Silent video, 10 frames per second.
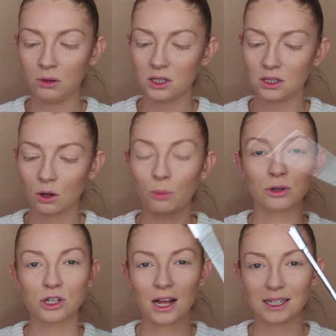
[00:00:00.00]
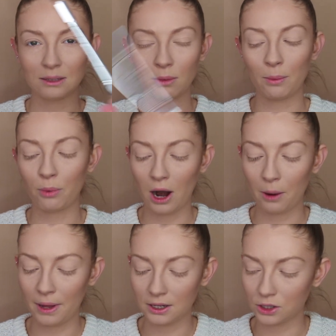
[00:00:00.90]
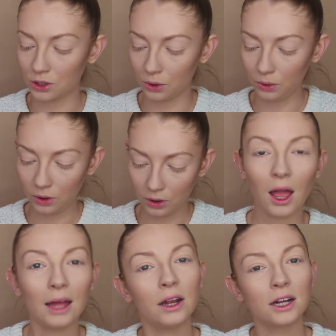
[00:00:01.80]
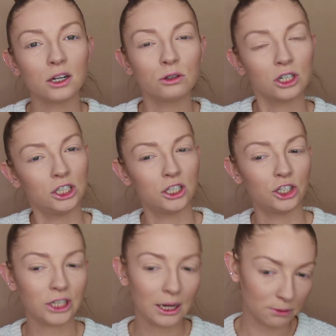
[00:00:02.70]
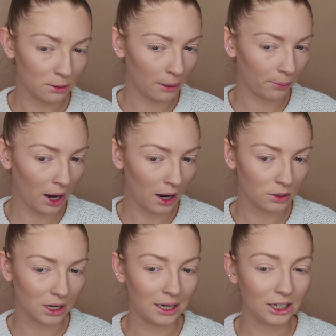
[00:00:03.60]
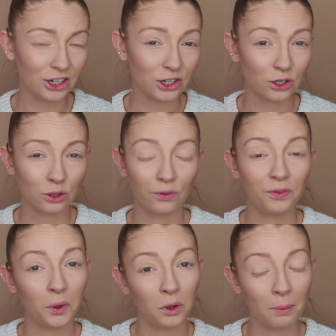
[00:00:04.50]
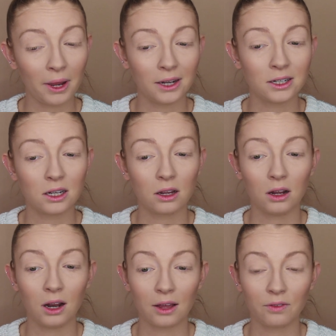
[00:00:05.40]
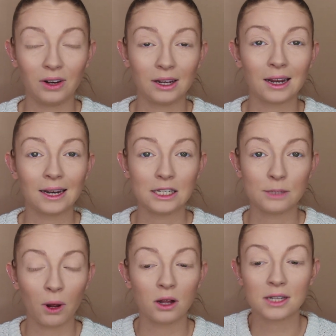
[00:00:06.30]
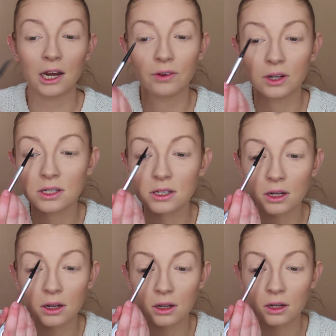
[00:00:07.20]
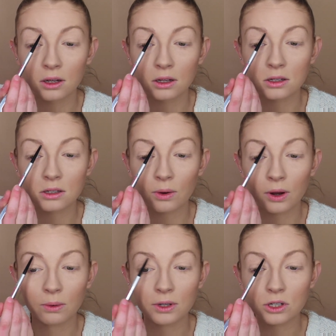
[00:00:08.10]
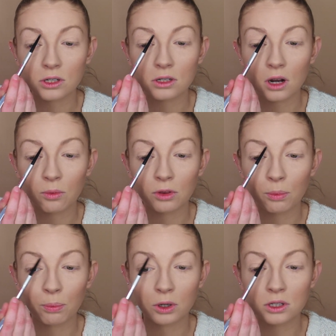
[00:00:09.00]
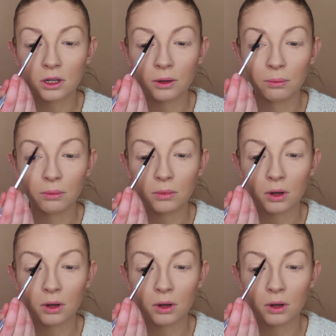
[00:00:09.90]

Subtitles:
what is this called, Precisely My Brow pencil. And I don't change the shape to my brows, I literally just sort of fill them in to like fill in any sparse areas. So I always just start with the bottom